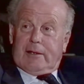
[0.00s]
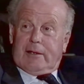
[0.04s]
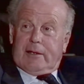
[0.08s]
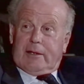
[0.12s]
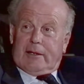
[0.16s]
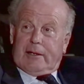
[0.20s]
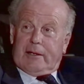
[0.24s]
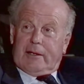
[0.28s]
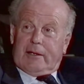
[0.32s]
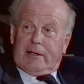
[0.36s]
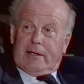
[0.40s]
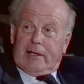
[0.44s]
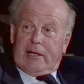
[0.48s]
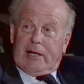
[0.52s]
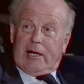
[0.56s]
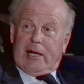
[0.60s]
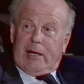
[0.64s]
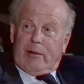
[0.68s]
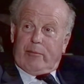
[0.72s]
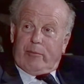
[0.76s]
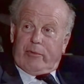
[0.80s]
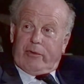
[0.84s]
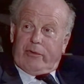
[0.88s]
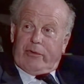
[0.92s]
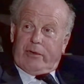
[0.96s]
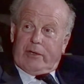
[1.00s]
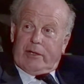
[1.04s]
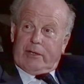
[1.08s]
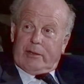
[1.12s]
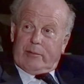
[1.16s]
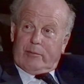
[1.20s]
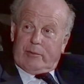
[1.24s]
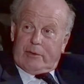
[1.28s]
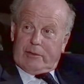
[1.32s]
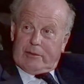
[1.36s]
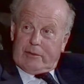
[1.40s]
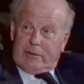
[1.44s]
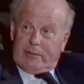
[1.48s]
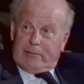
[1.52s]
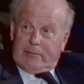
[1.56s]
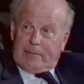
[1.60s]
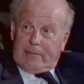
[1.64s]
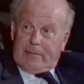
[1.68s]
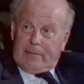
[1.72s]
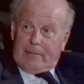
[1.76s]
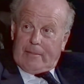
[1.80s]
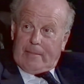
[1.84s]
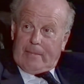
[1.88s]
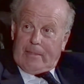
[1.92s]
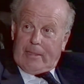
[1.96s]
in the Alhambra Theatre Morecambe,
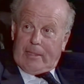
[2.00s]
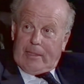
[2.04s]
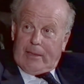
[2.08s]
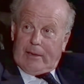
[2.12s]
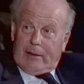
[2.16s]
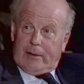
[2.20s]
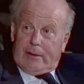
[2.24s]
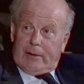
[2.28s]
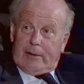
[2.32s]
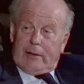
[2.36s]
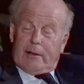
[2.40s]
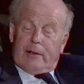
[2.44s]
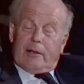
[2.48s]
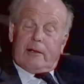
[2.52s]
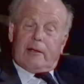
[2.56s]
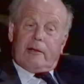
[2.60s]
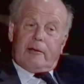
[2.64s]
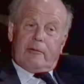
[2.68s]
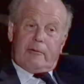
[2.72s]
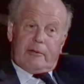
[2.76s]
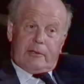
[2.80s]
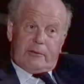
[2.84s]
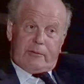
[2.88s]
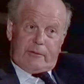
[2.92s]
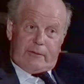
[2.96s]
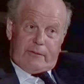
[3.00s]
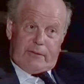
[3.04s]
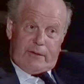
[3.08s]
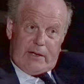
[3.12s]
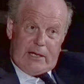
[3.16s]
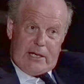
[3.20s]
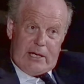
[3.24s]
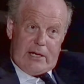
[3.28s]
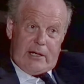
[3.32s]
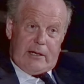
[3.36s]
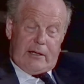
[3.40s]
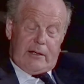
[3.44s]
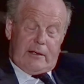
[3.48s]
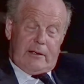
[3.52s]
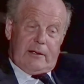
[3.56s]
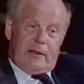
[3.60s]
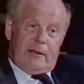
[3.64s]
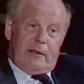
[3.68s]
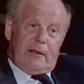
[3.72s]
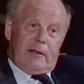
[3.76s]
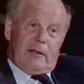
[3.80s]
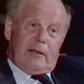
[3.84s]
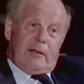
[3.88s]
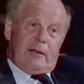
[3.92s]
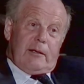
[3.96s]
which was fine,
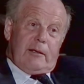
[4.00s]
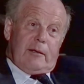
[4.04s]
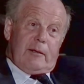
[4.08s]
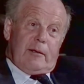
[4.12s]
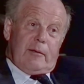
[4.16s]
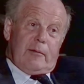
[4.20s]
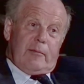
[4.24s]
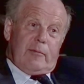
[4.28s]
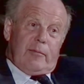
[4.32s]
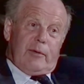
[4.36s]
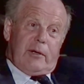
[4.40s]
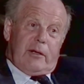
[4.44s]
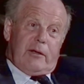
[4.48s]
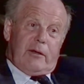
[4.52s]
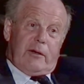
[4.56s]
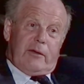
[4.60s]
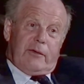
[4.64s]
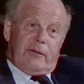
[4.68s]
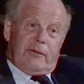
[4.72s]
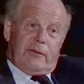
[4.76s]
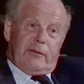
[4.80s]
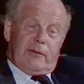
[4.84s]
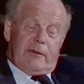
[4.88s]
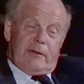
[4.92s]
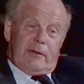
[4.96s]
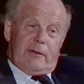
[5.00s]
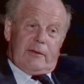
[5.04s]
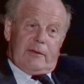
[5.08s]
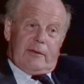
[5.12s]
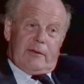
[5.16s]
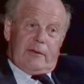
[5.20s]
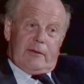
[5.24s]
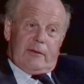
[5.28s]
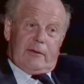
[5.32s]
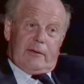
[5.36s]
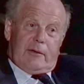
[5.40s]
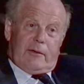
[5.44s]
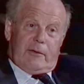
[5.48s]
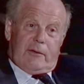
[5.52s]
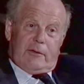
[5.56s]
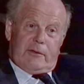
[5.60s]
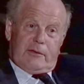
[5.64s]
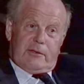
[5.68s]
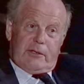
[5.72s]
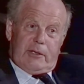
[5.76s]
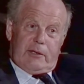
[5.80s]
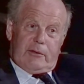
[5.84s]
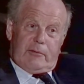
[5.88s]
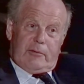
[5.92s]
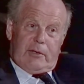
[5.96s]
because
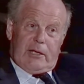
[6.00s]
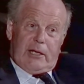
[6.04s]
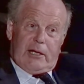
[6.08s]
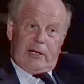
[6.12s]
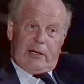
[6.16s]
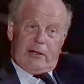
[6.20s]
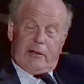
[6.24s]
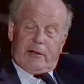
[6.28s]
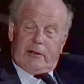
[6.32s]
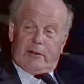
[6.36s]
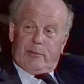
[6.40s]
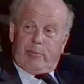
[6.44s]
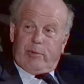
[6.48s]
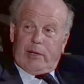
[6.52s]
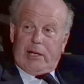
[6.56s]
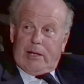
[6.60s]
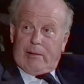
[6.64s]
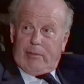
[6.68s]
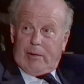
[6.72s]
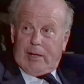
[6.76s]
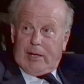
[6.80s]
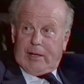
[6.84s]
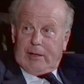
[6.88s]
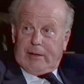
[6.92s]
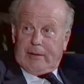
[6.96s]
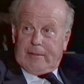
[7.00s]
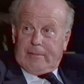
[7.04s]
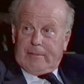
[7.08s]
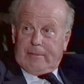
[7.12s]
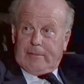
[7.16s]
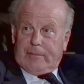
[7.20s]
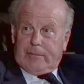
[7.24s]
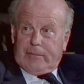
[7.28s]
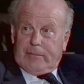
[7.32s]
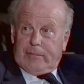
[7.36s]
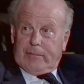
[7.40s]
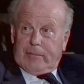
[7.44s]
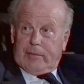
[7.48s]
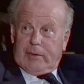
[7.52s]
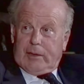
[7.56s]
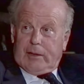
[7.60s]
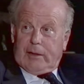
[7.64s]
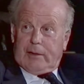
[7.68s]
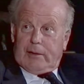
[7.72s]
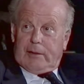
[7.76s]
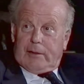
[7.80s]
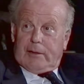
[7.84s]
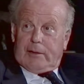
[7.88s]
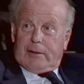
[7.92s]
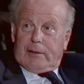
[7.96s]
also we had a lot of playback.
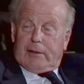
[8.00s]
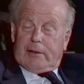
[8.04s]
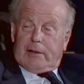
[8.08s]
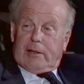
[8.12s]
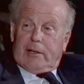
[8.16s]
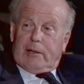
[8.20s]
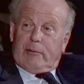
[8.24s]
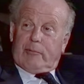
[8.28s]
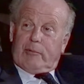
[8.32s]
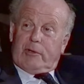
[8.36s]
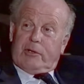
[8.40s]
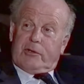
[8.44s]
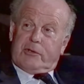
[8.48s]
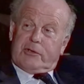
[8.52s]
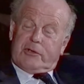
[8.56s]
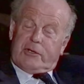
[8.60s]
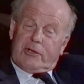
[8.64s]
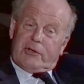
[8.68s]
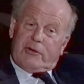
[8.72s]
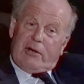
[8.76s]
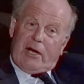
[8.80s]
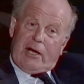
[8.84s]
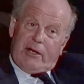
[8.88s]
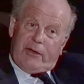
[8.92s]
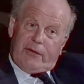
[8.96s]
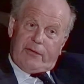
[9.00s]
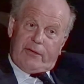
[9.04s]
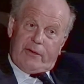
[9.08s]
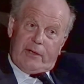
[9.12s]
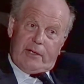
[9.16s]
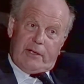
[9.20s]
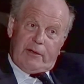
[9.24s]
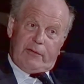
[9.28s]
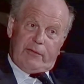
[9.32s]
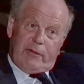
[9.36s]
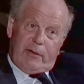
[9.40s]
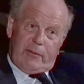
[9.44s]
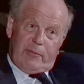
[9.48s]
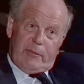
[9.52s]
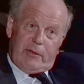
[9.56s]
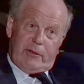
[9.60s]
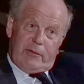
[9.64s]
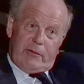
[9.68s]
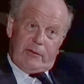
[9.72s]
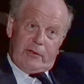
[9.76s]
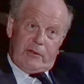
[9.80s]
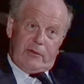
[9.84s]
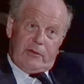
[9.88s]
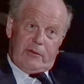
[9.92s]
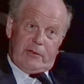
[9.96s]
And we used to transfer from the
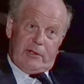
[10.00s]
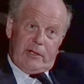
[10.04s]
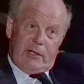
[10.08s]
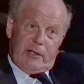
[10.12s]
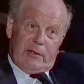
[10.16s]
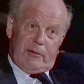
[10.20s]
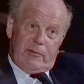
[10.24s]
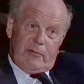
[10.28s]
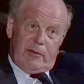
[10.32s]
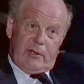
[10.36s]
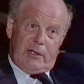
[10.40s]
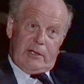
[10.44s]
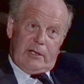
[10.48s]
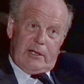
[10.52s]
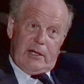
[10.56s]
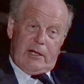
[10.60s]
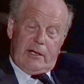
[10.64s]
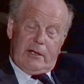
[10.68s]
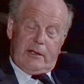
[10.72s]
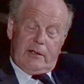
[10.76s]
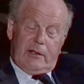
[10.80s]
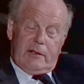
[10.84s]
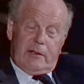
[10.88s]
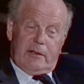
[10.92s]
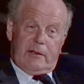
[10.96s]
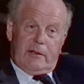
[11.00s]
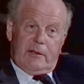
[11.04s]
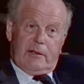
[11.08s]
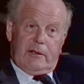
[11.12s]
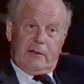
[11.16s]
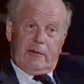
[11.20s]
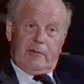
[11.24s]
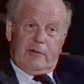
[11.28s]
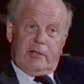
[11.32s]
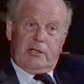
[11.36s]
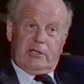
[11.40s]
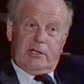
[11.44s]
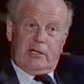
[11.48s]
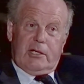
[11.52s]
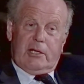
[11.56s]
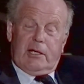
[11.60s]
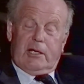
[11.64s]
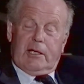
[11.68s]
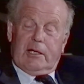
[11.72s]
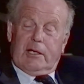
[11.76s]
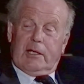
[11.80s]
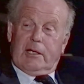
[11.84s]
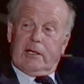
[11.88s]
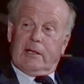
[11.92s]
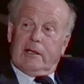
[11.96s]
recording that we'd done
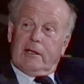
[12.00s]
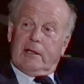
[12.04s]
originally